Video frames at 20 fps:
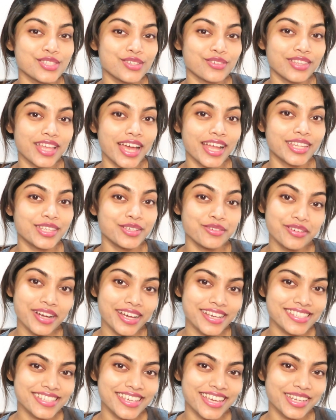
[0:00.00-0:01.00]
so that you
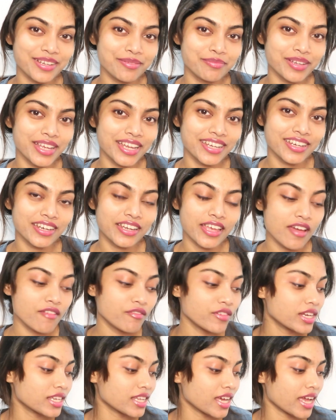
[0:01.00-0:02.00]
guys get updated
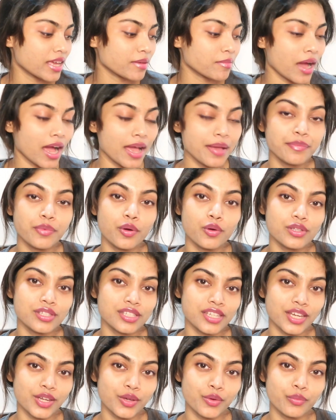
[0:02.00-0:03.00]
every time I
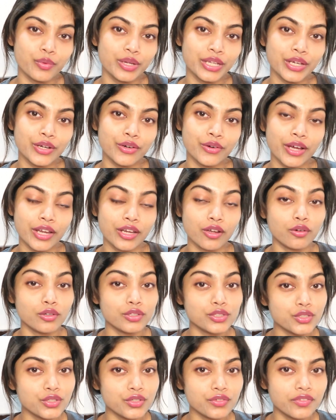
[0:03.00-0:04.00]
post a new video. And
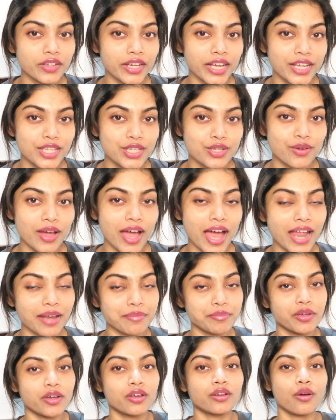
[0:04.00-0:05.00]
also don't forget to
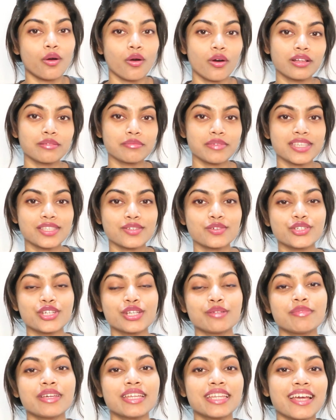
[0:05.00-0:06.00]
add me on all my
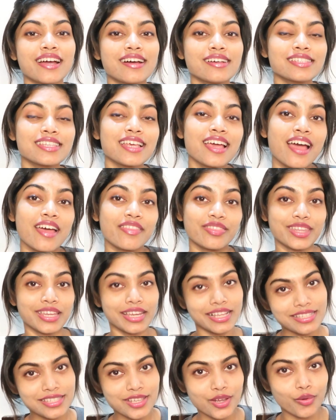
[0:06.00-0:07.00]
social medias. The
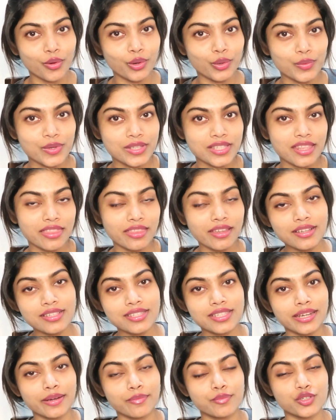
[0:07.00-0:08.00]
links are always in the
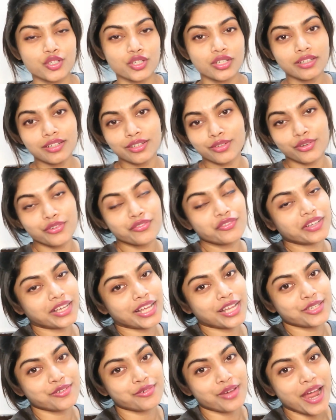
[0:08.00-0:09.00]
description. Don't
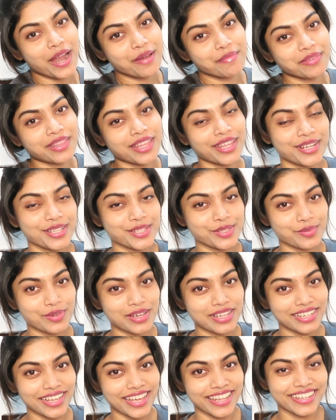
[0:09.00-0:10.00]
forget to add me there as
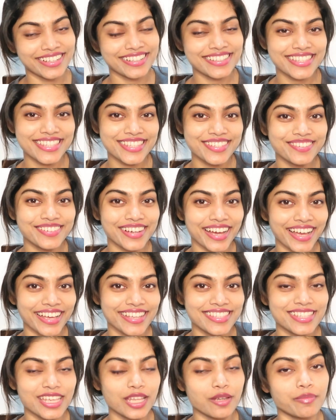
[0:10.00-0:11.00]
well, and I'll see you
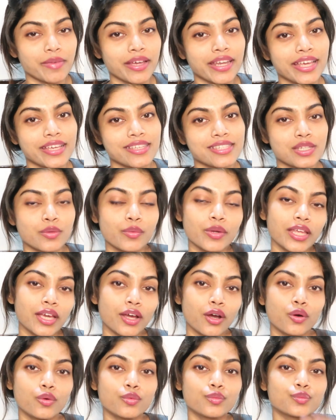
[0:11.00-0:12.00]
guys in my next
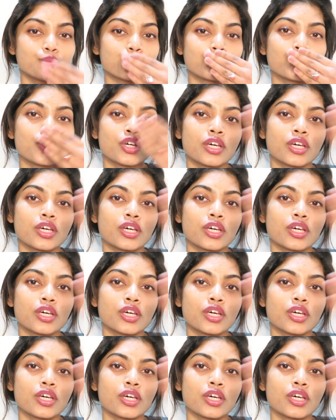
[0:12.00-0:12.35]
video.